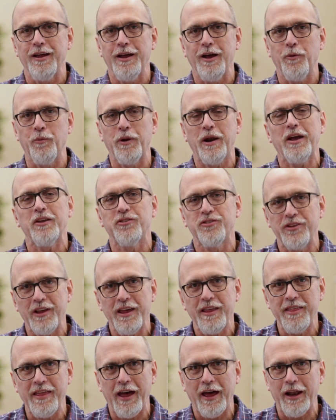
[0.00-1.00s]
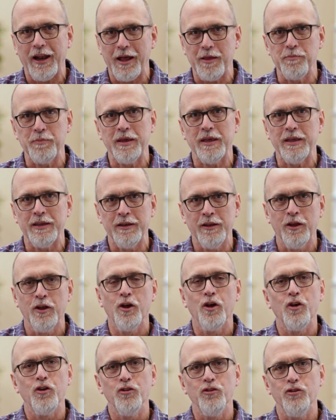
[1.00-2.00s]
And when I say that, I mean
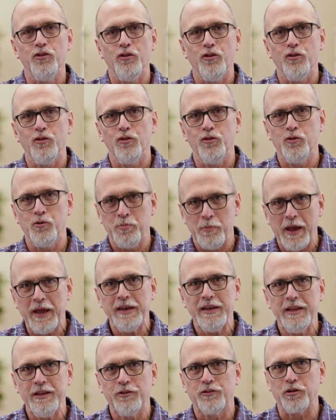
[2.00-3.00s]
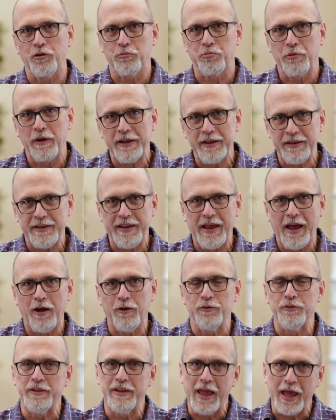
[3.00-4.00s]
you may need to write
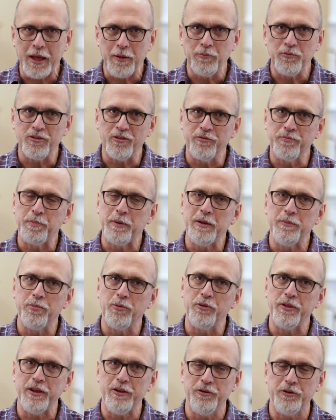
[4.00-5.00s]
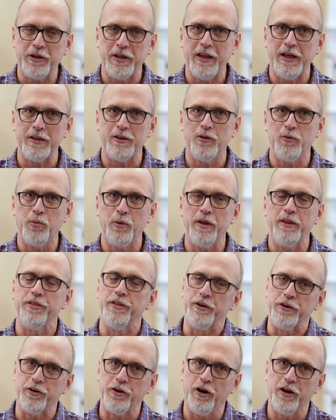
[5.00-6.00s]
down names of people that you connected with
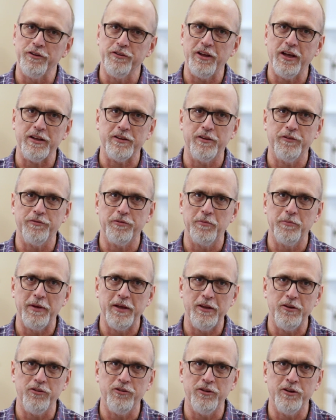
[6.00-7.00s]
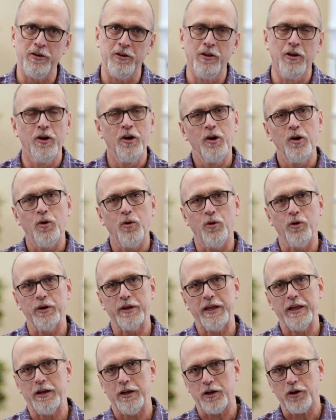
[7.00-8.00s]
and contact information, or
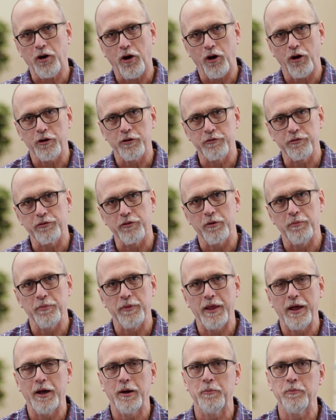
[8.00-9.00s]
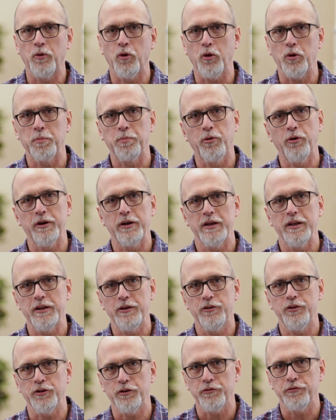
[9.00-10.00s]
get a card from them, or put it
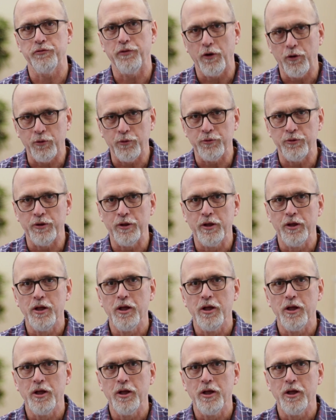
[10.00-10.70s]
into your phone.